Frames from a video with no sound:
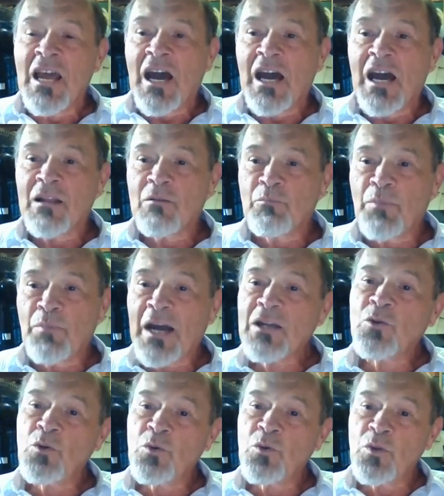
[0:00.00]
and back
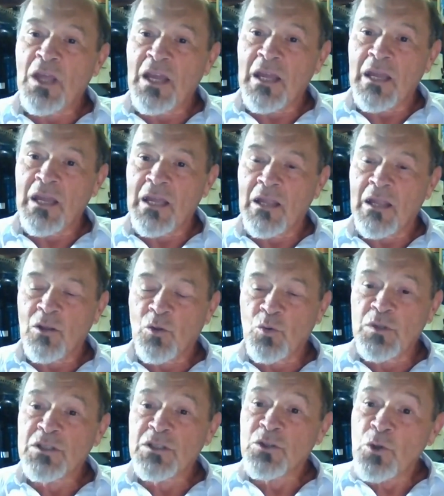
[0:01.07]
to the
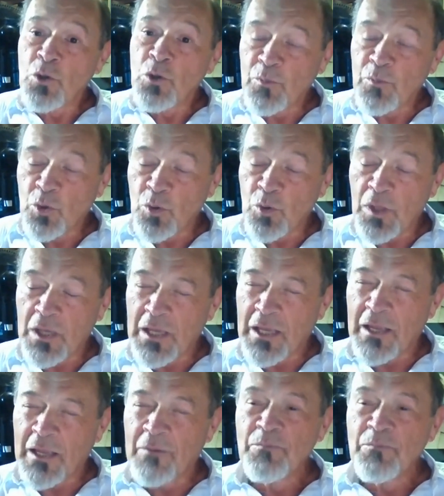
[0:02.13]
room, to the